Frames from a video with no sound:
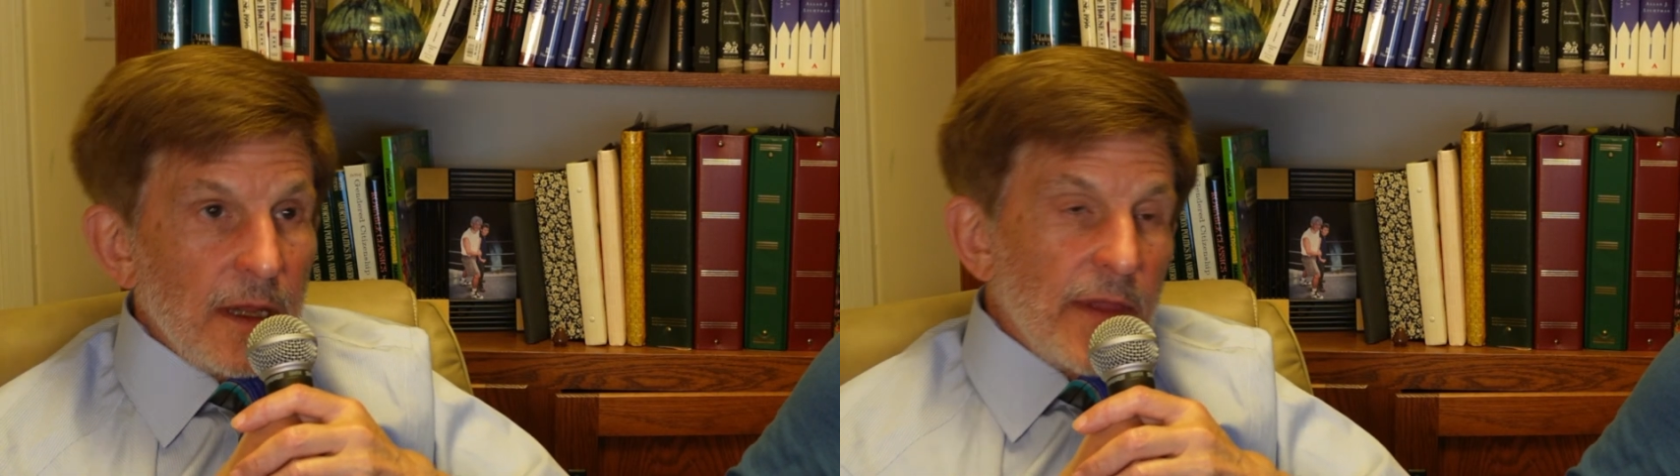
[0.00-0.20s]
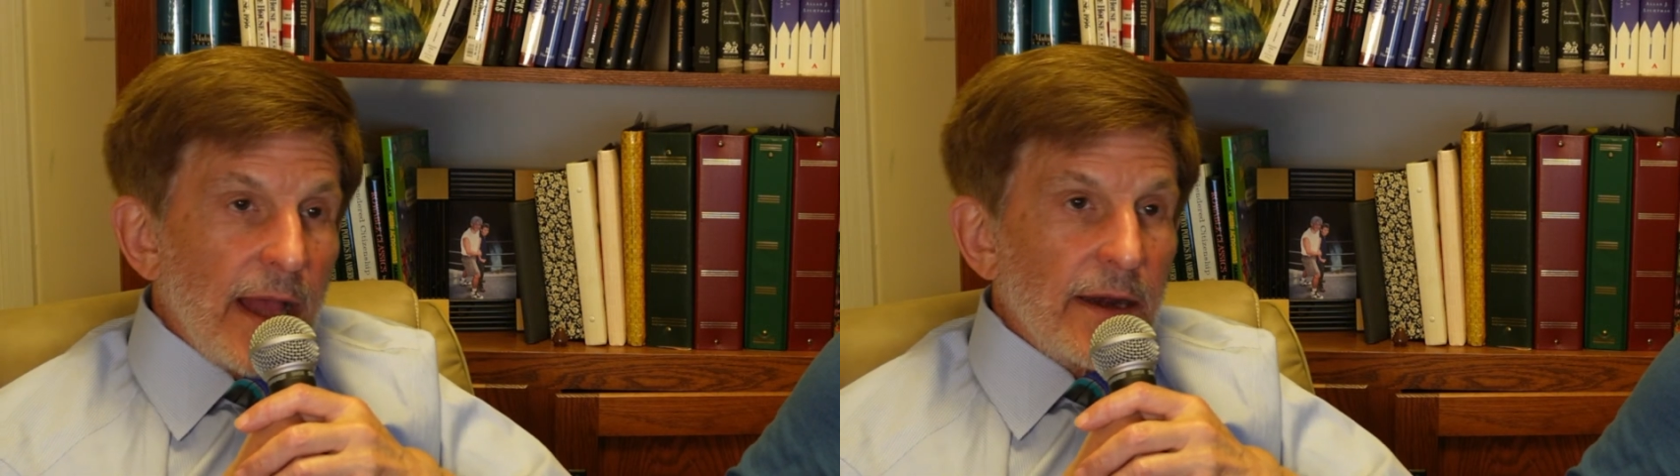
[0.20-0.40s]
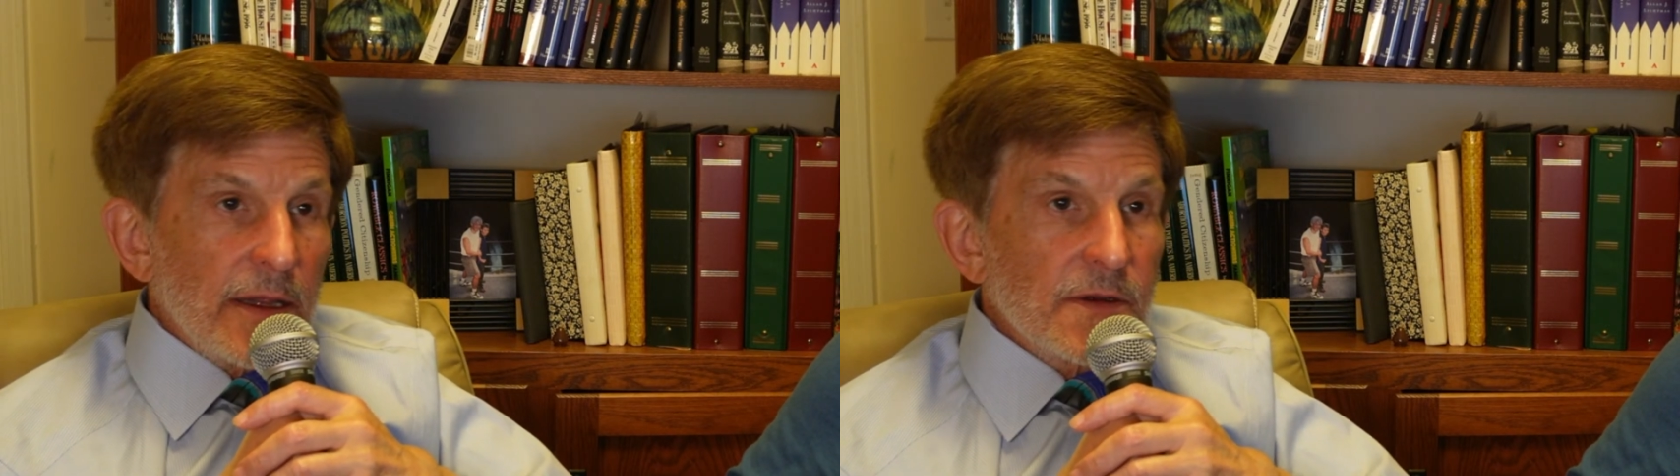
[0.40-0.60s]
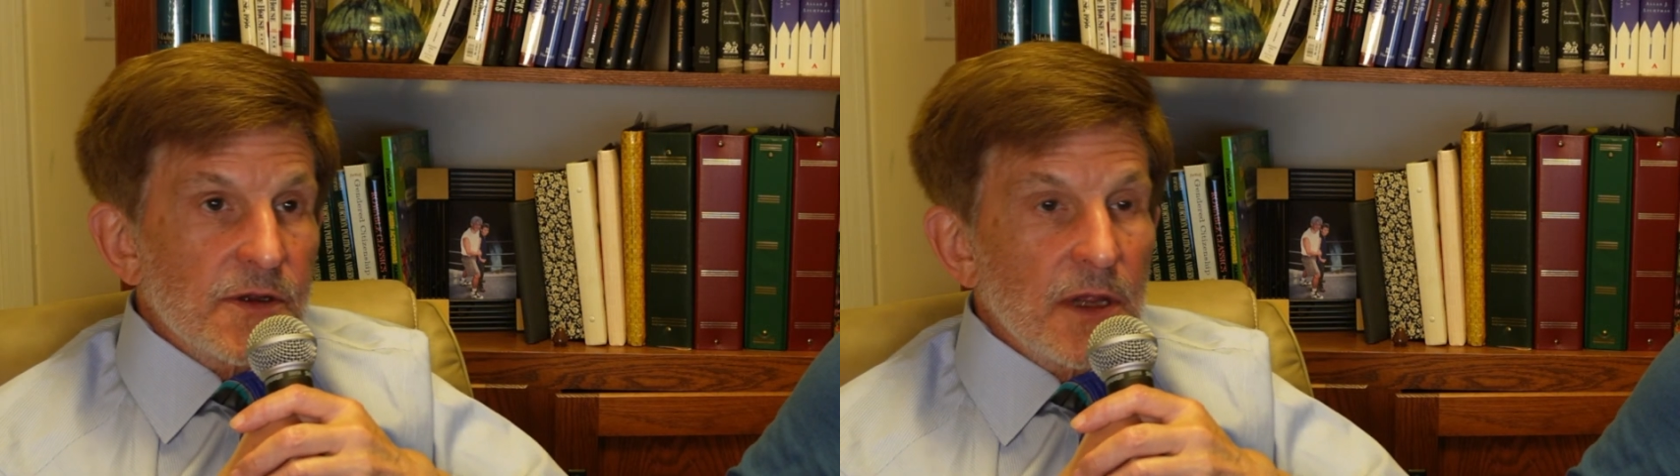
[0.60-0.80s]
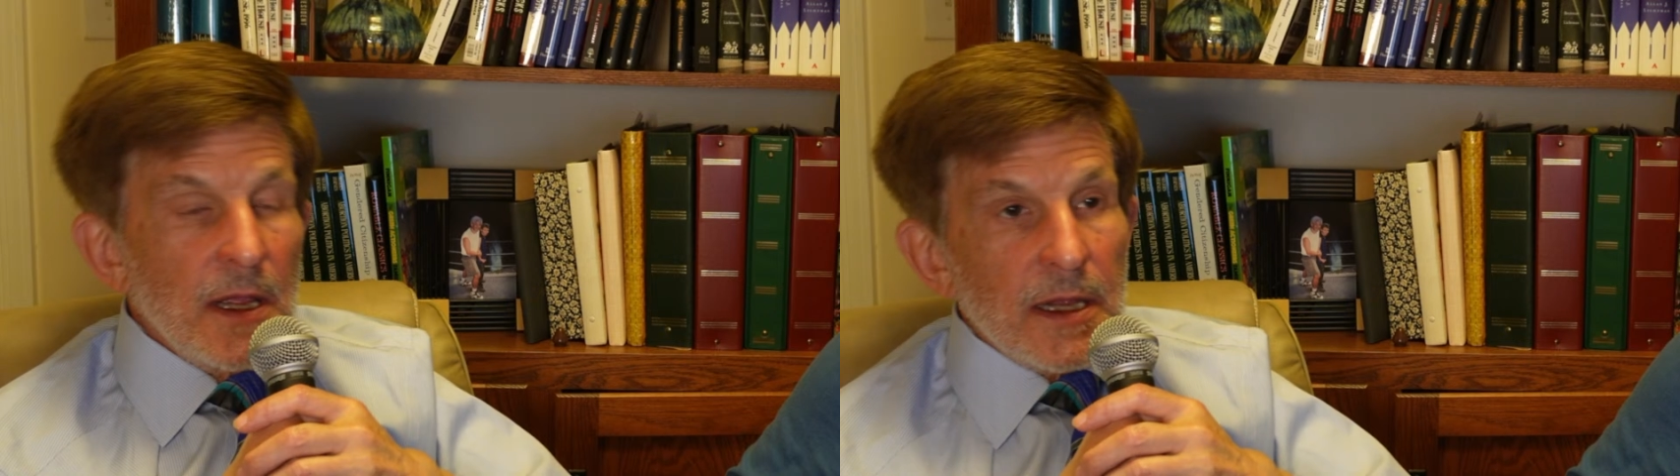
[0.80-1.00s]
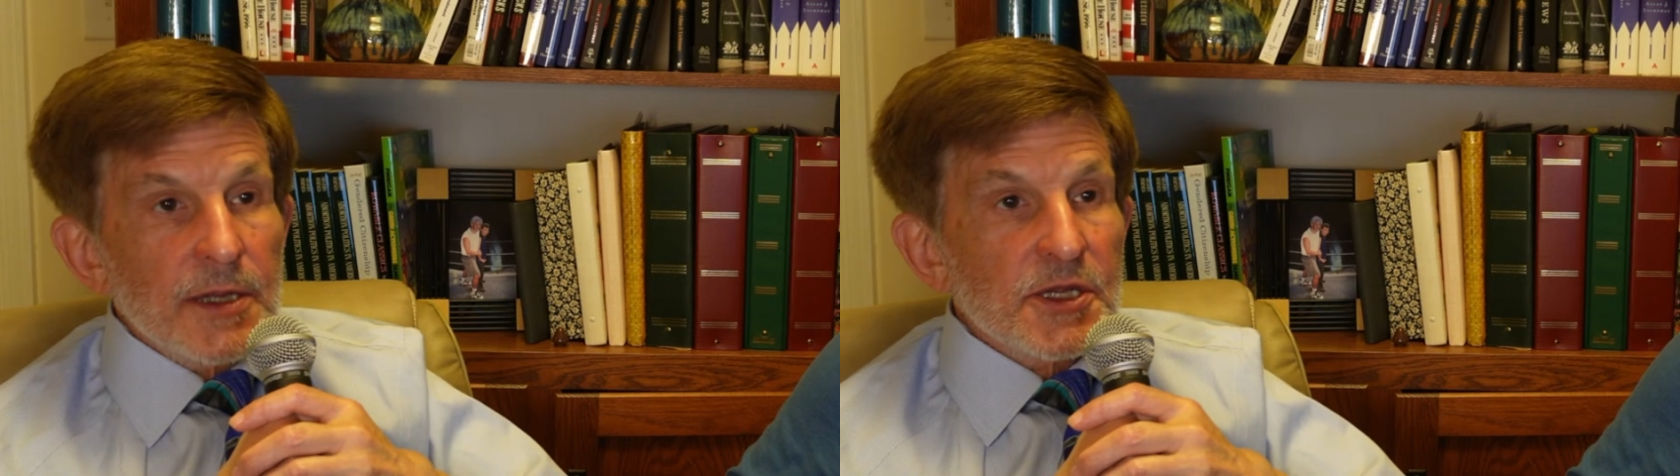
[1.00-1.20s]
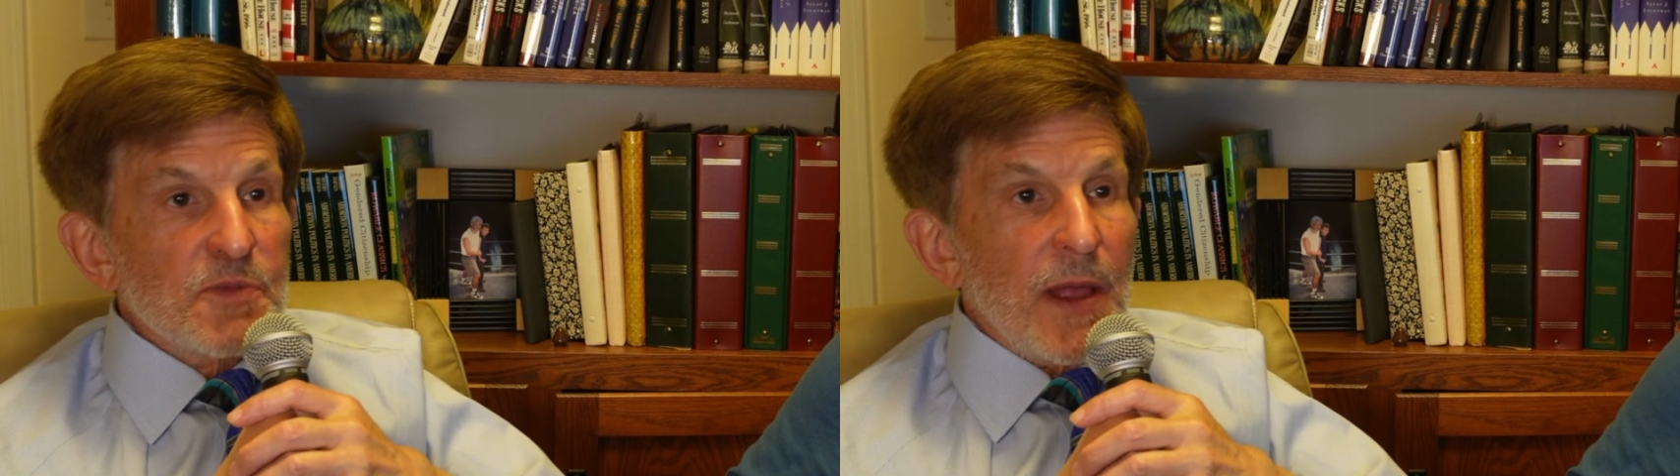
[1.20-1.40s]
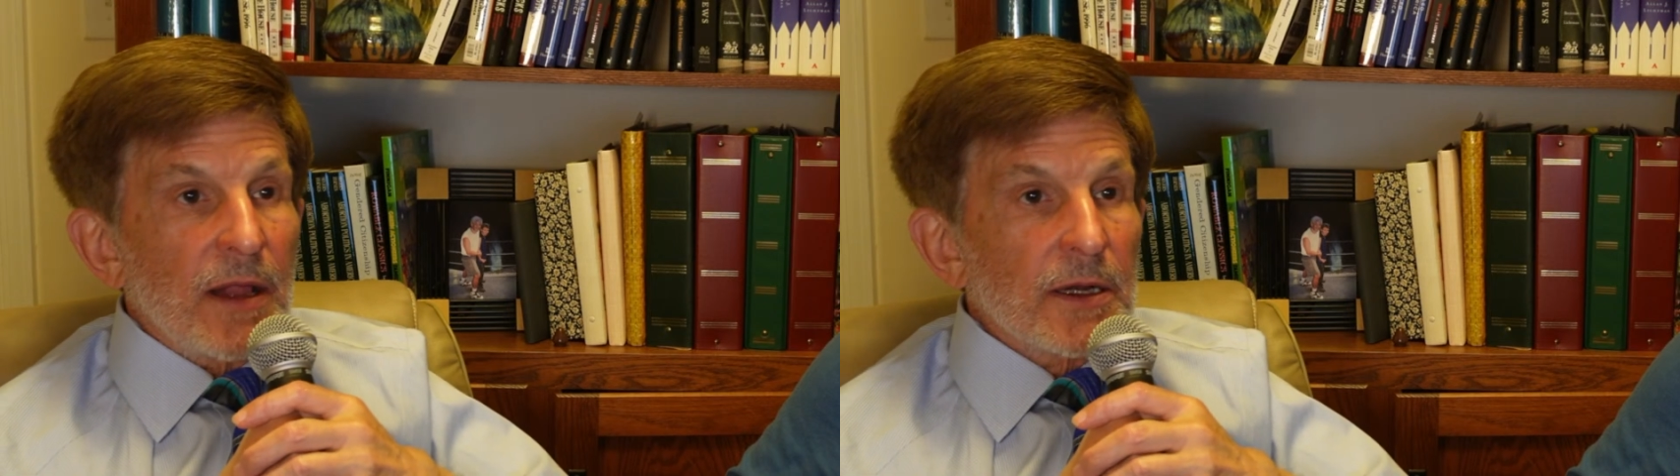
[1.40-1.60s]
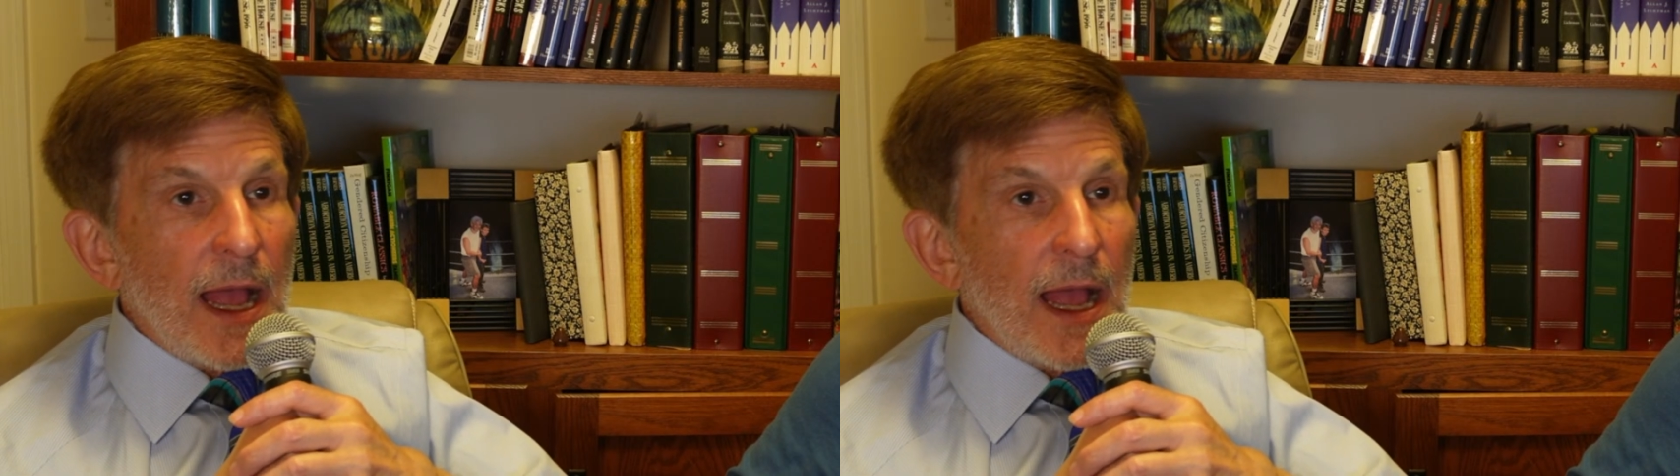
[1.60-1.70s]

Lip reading: That is, it is spelled